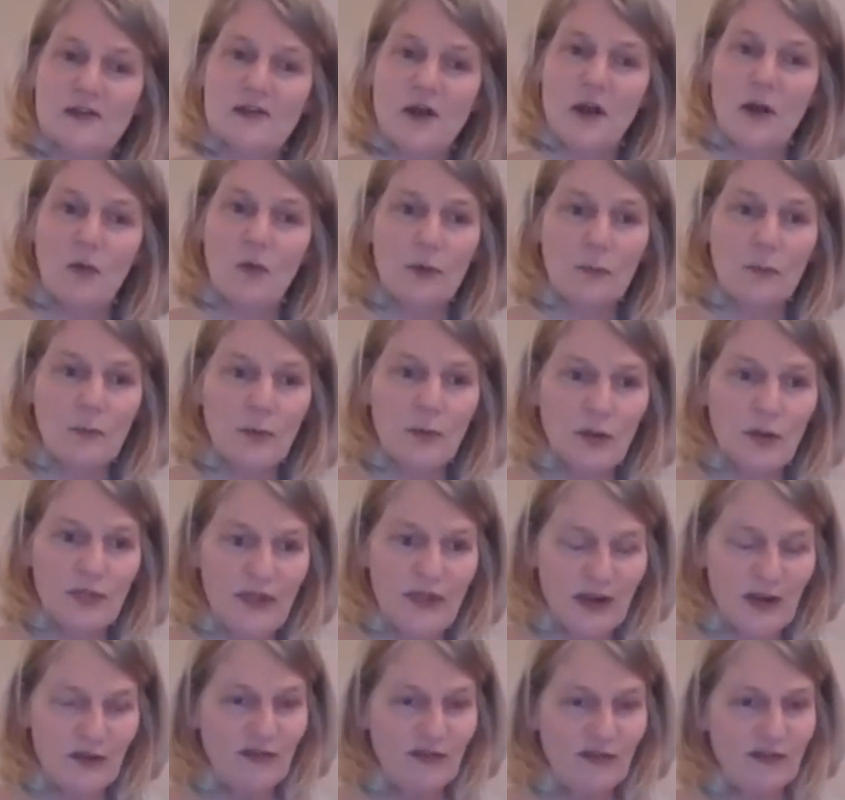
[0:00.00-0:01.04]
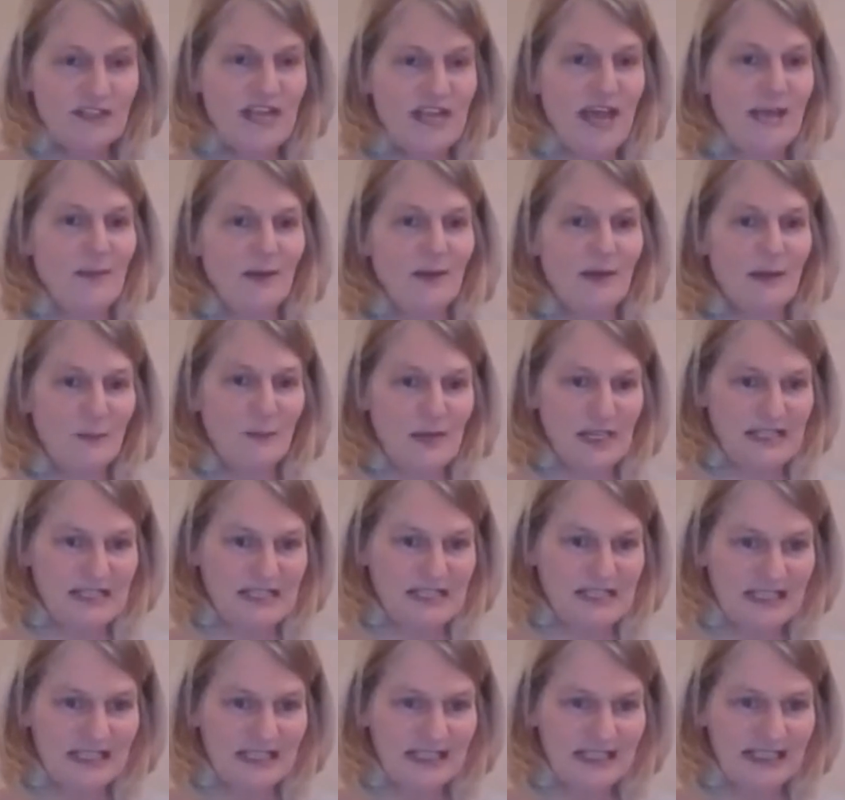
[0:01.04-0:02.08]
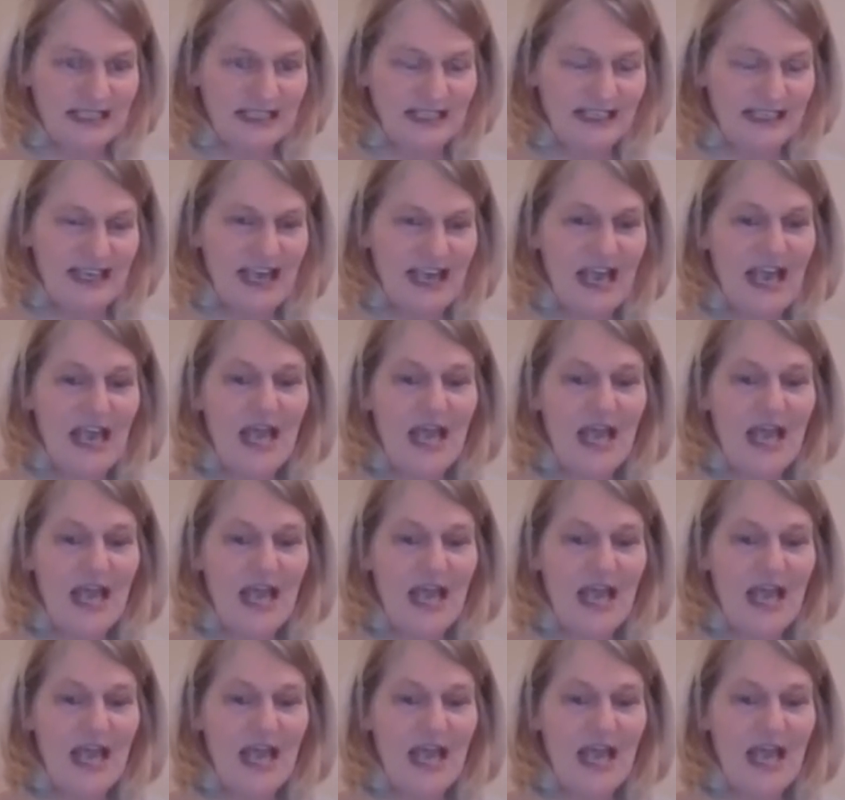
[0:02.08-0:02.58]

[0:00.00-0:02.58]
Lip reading: So I want to put that on the table immediately.